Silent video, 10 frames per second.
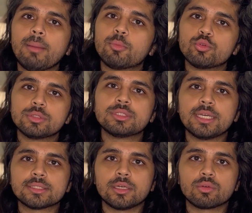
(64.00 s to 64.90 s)
portion
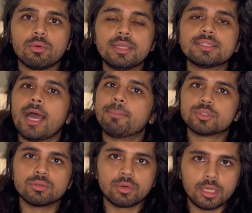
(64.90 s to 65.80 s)
size control is
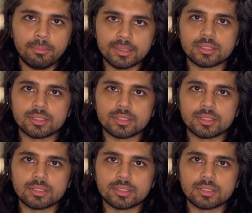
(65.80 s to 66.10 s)
absolutely messed